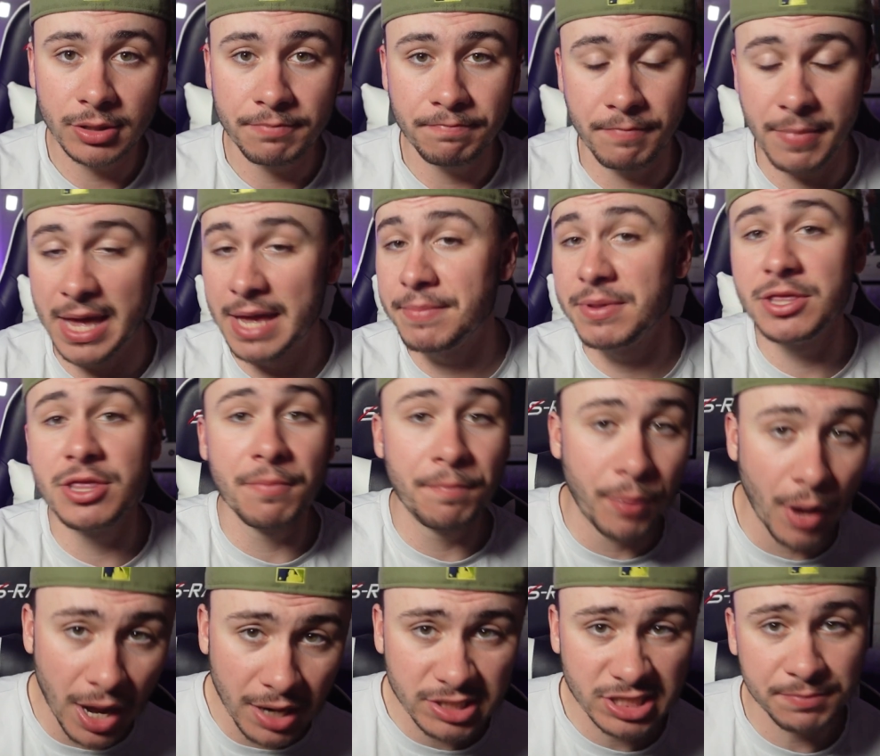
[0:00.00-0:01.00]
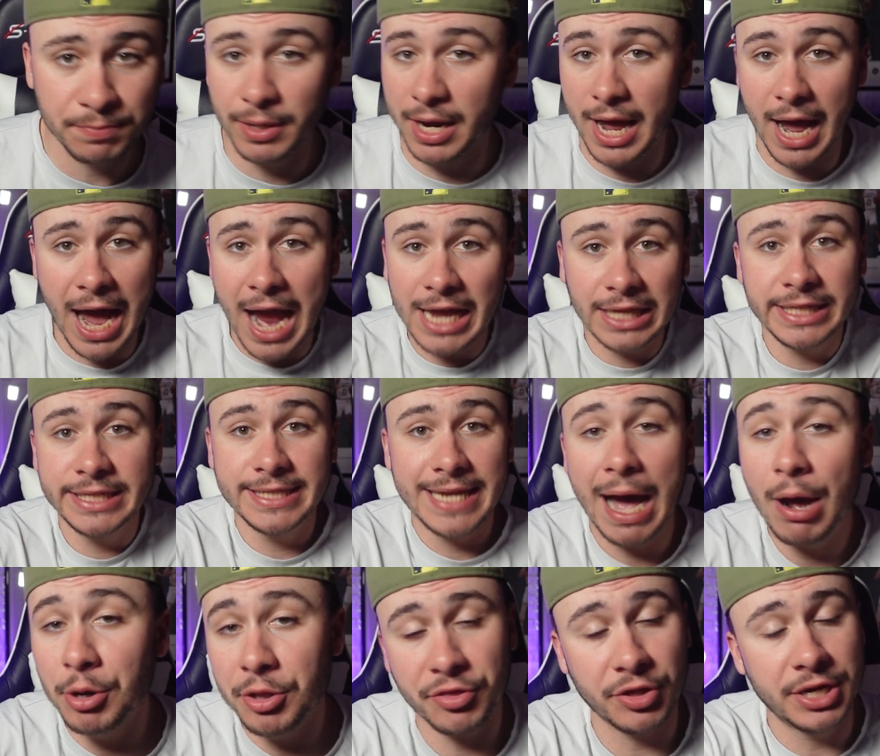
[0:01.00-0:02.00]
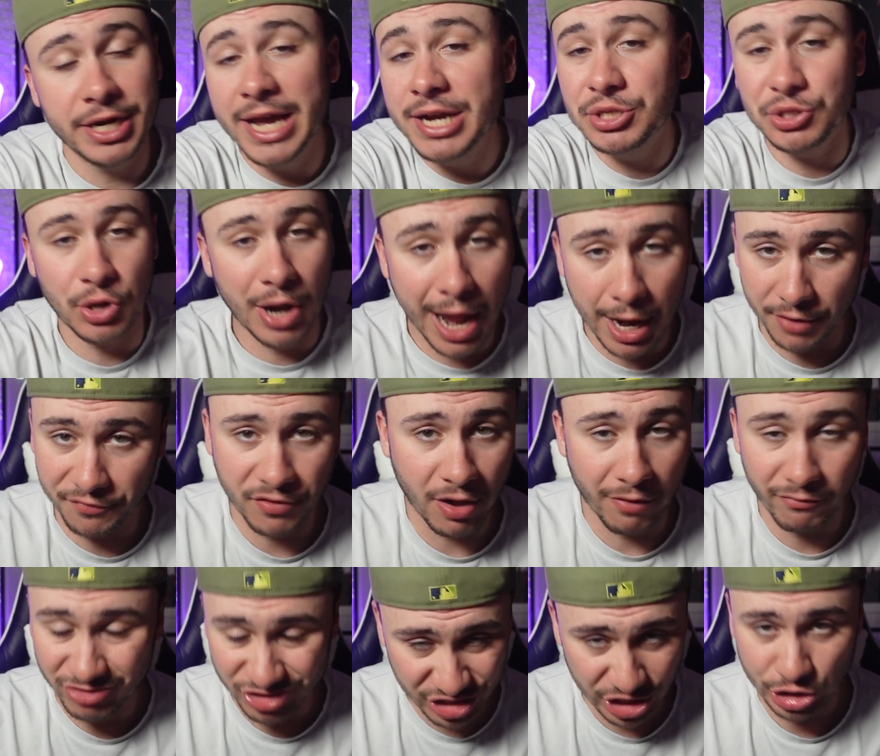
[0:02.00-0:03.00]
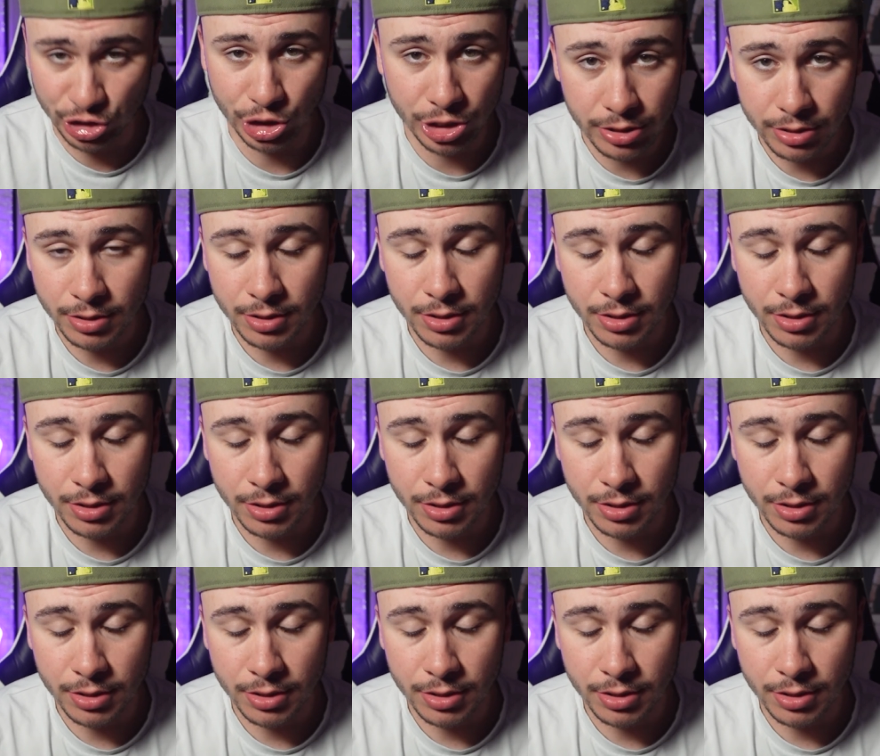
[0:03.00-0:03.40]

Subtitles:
Maybe the Bucks, but I highly doubt it. The Knicks are out of conversation.